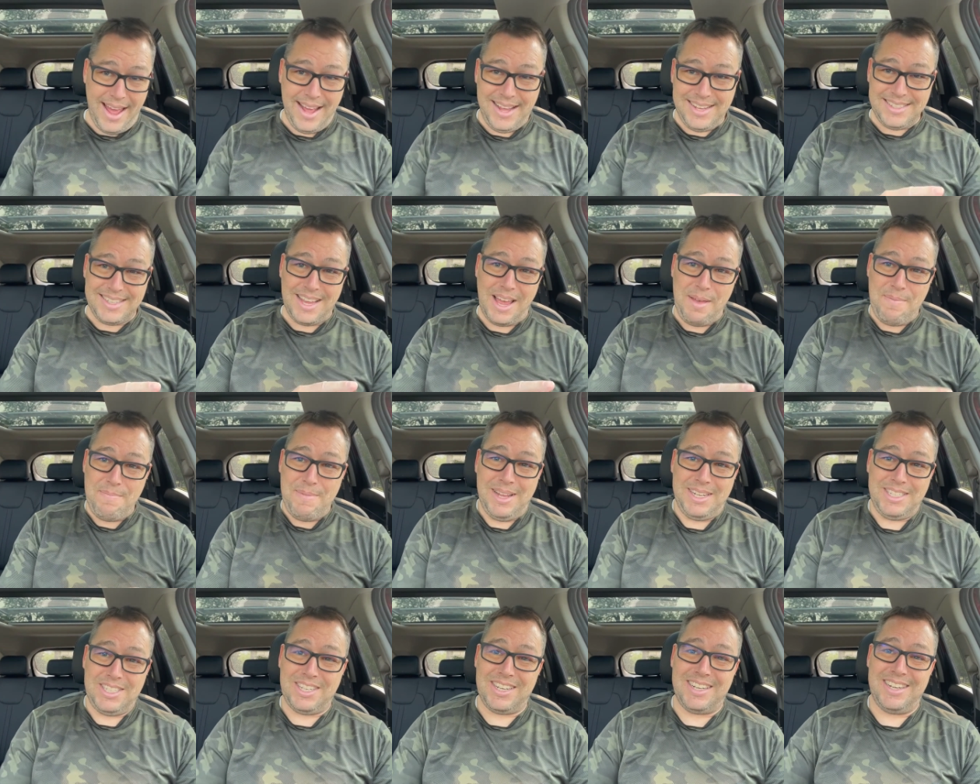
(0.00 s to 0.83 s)
as I
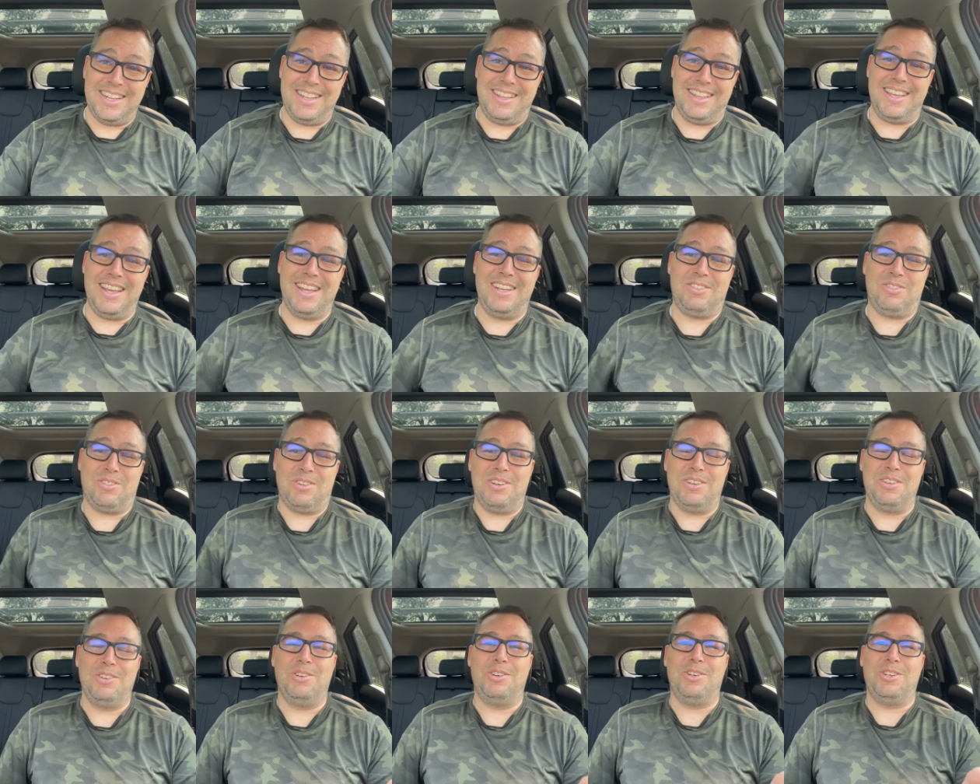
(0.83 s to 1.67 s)
mentioned in the
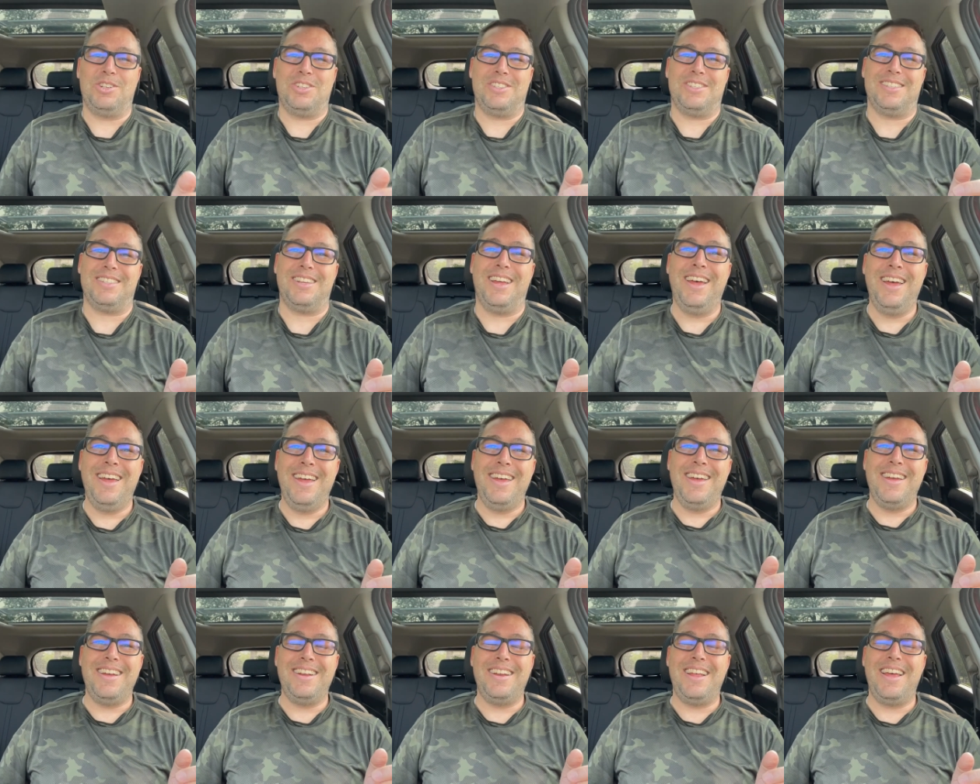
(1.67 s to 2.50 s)
introduce
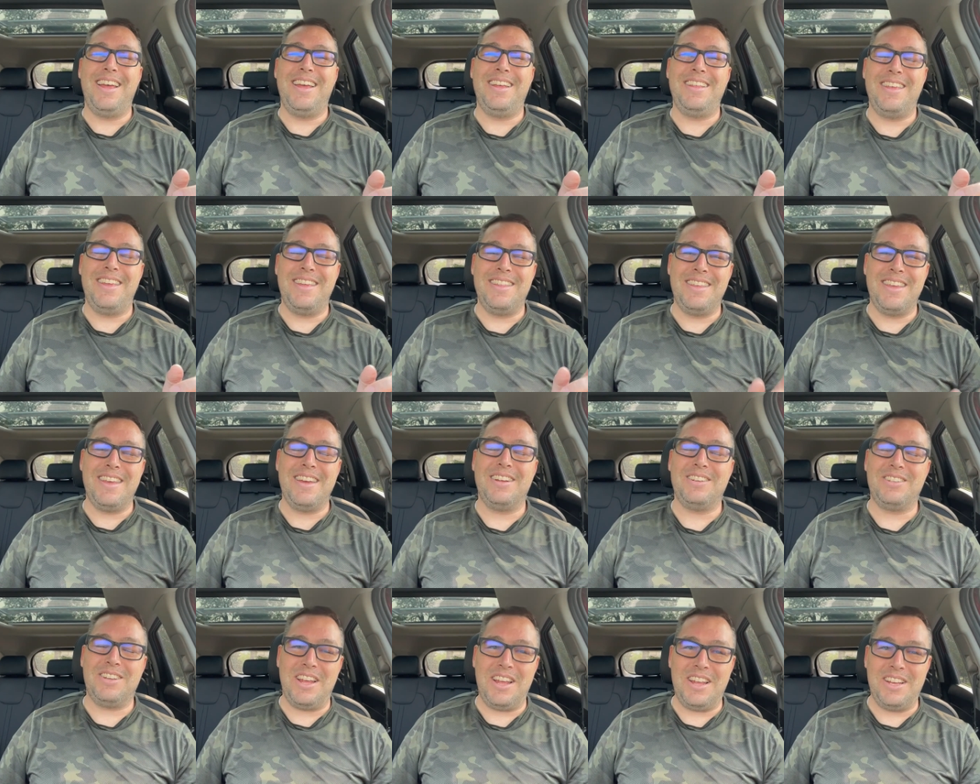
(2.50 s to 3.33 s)
in, in, in the uh,
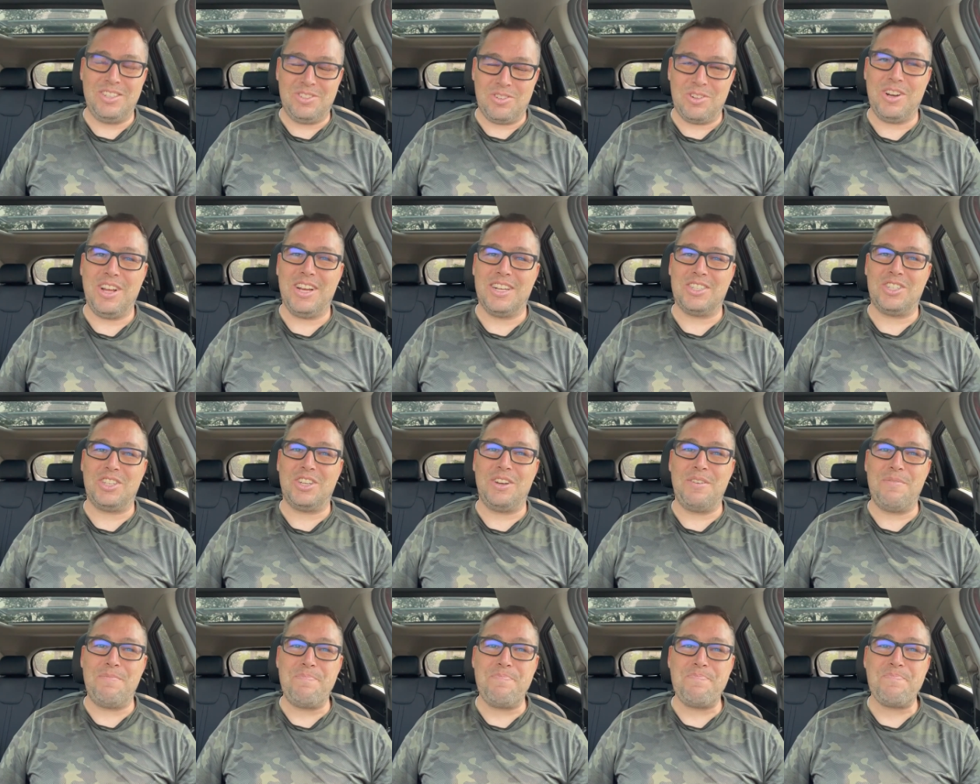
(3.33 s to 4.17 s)
introduction,